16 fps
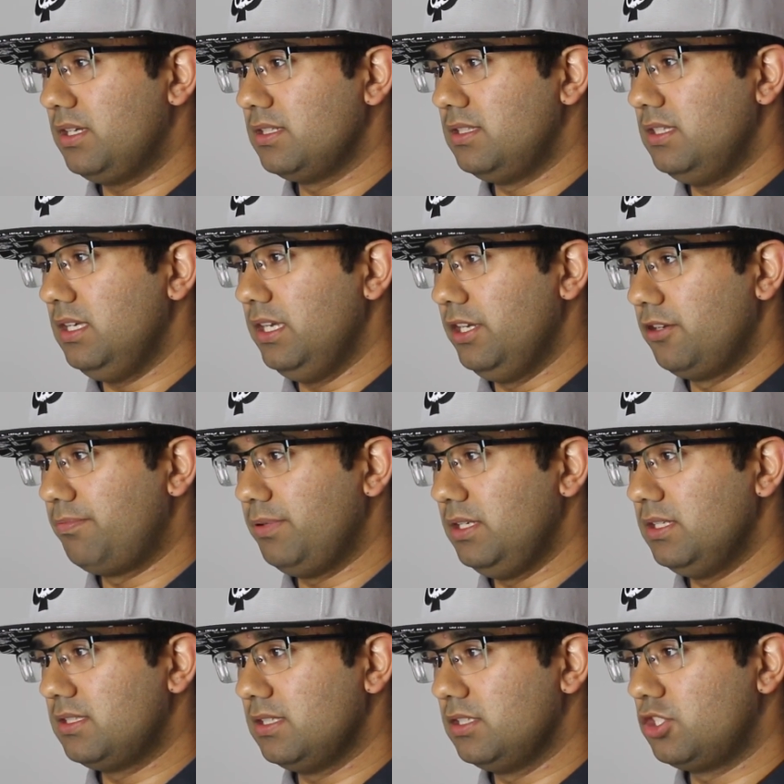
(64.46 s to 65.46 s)
because the
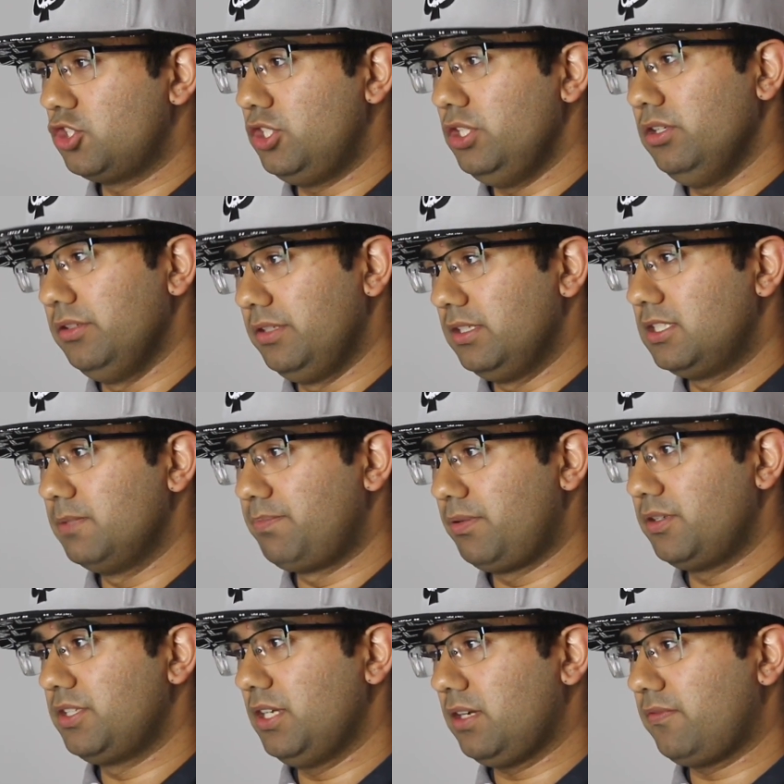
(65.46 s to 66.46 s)
earpiece is shielded to
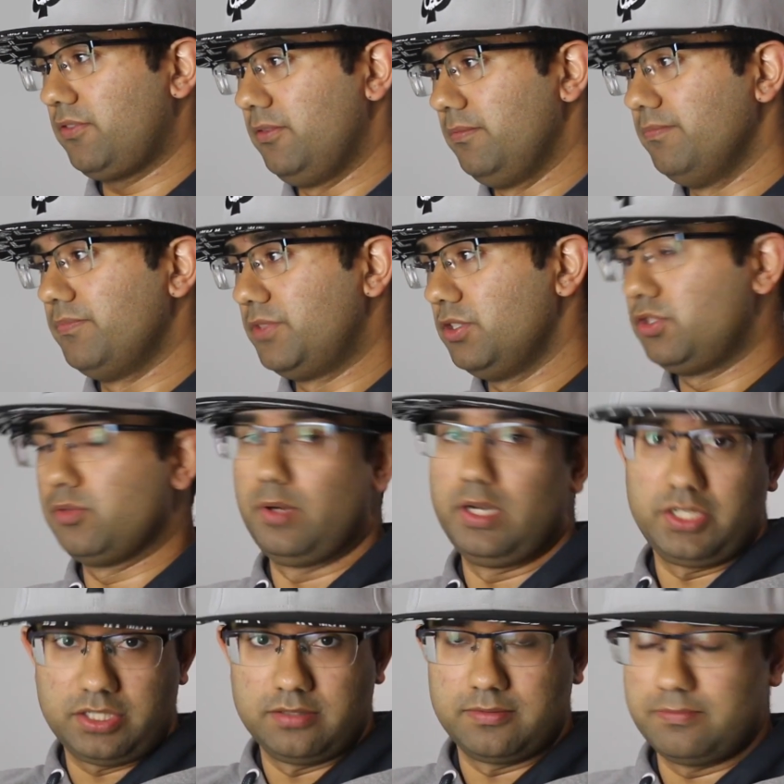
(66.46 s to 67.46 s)
protect from
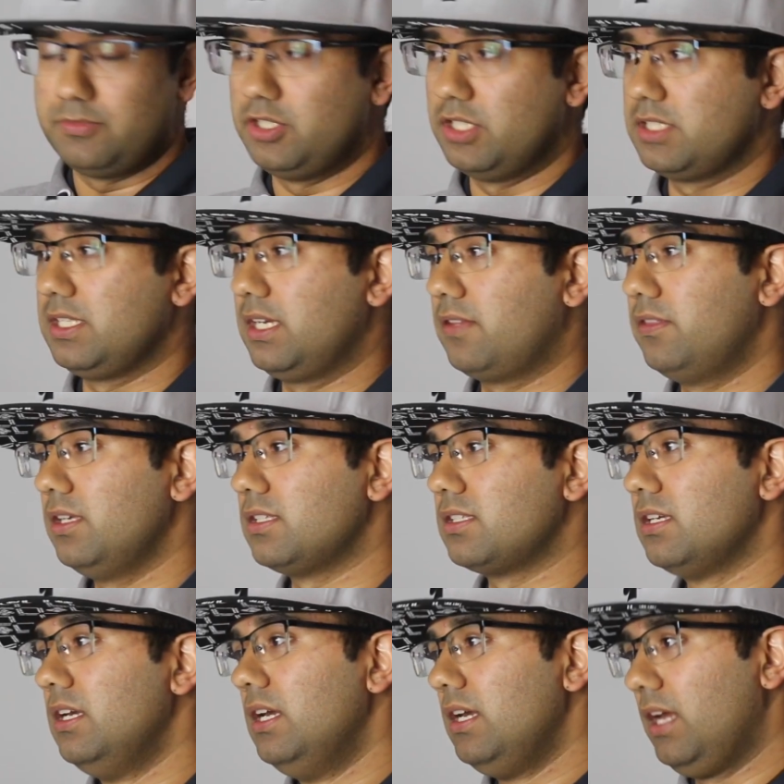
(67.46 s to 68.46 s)
situations just like
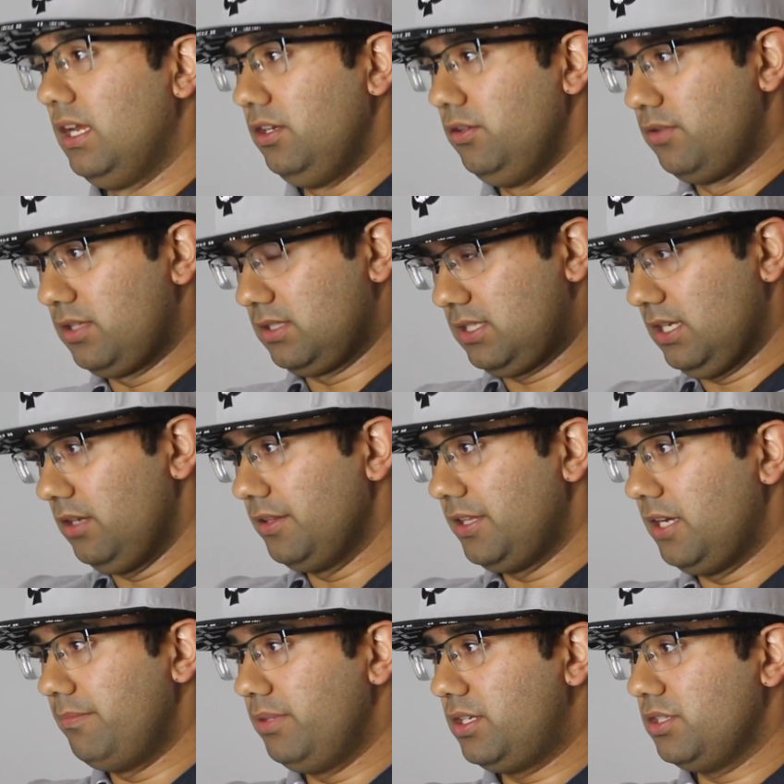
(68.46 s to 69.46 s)
this. And you can tell
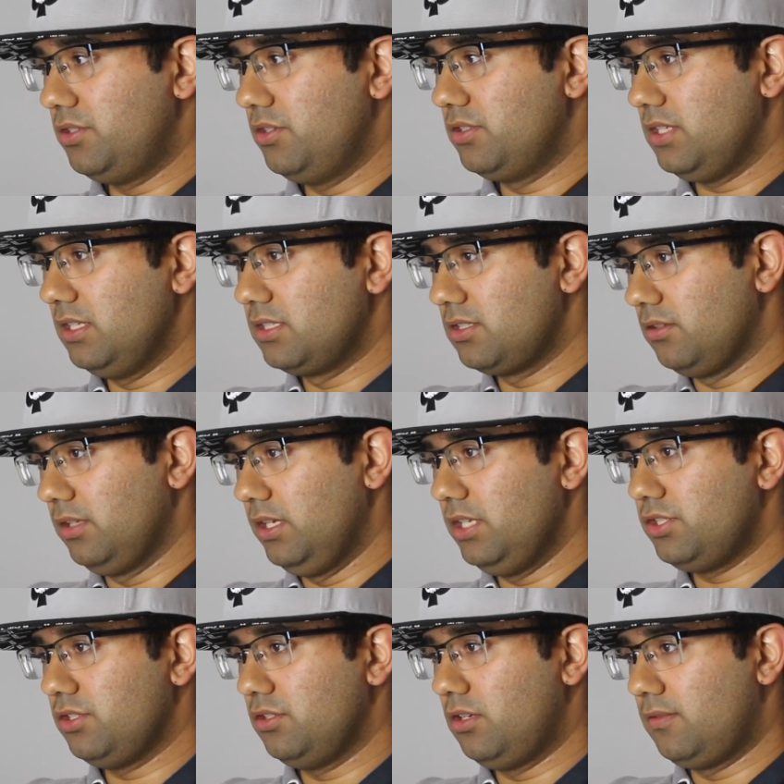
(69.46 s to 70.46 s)
that because there's
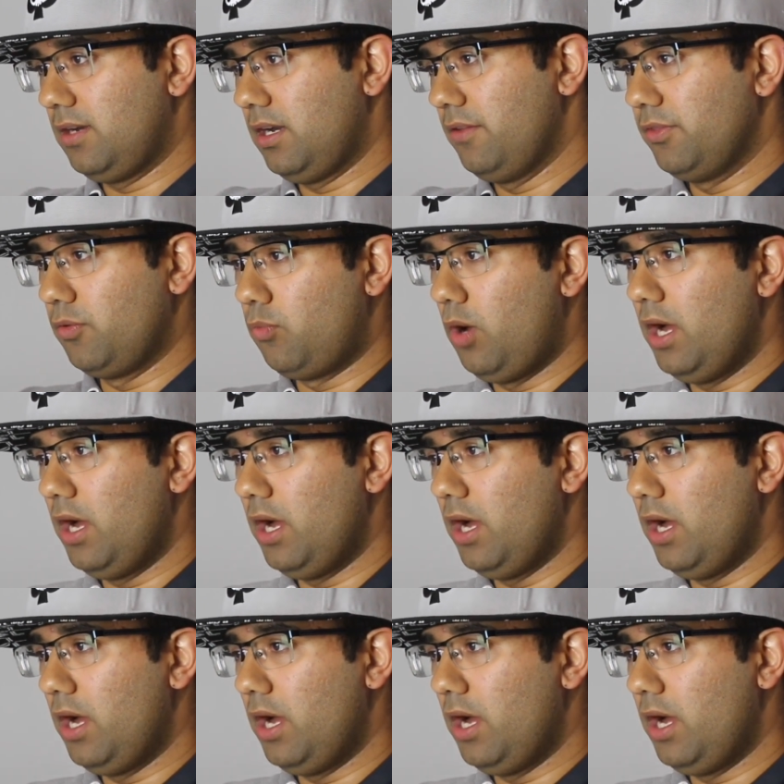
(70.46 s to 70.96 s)
insulation around the